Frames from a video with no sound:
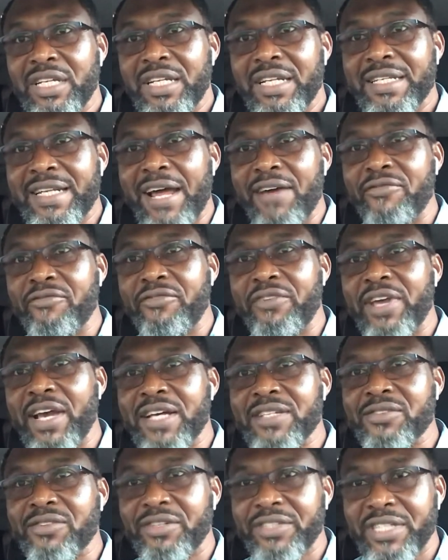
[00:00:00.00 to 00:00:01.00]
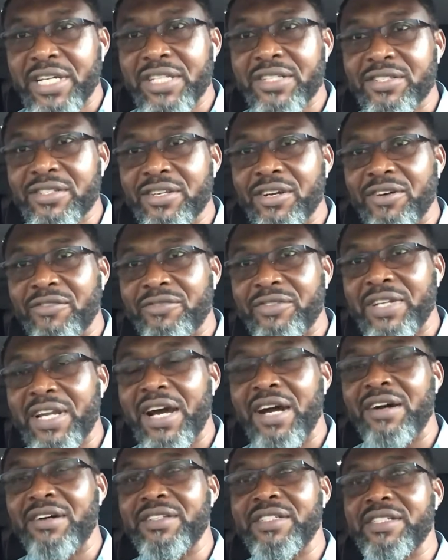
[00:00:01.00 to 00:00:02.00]
That fierce urgency of
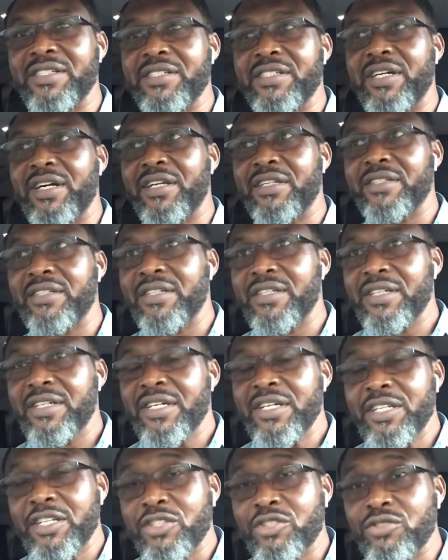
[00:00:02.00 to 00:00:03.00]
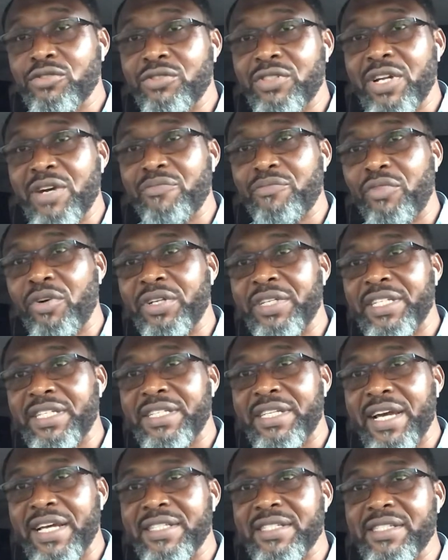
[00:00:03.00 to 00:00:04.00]
now is that the children born in
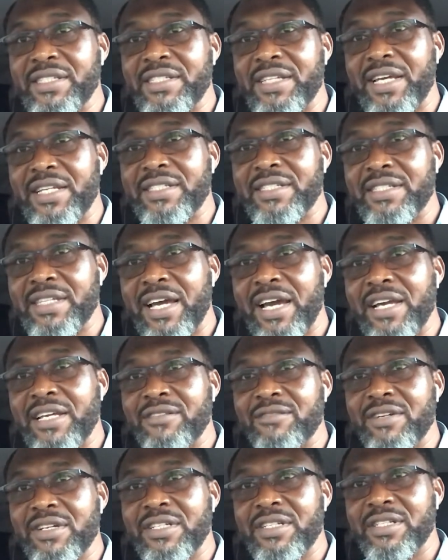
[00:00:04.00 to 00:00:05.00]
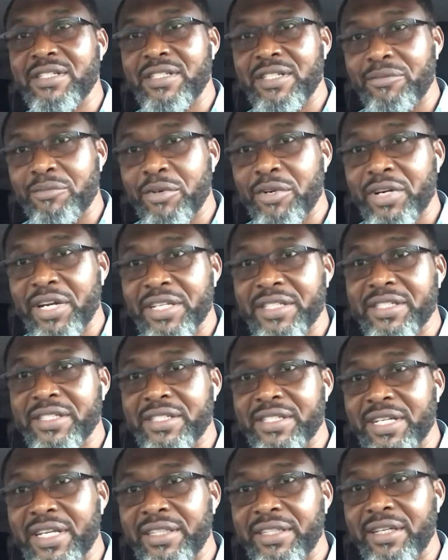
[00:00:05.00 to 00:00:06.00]
1999, when this democracy
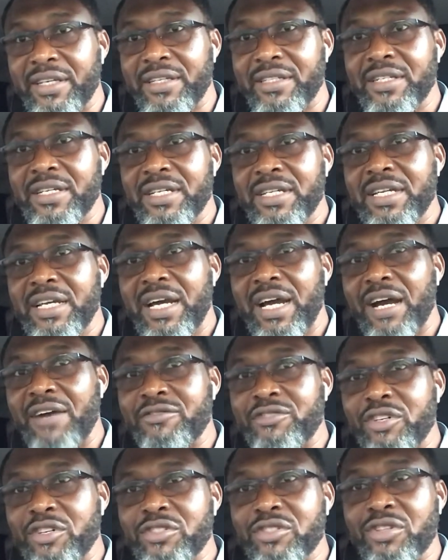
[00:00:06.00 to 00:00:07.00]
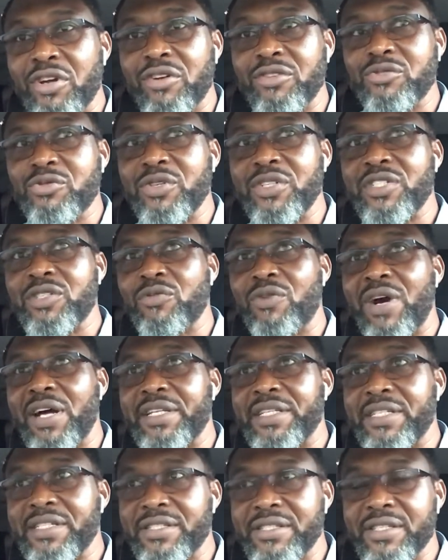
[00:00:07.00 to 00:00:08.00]
started, have just turned 21
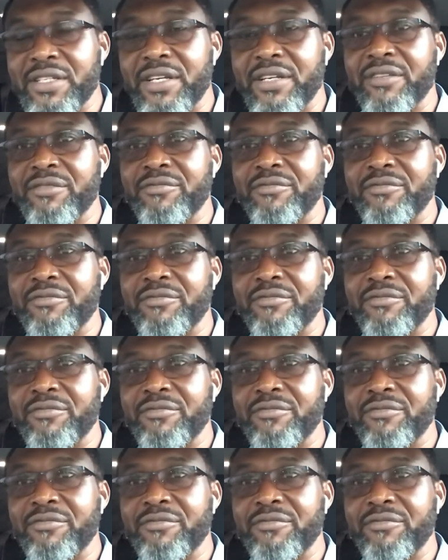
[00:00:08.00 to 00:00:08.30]
this year.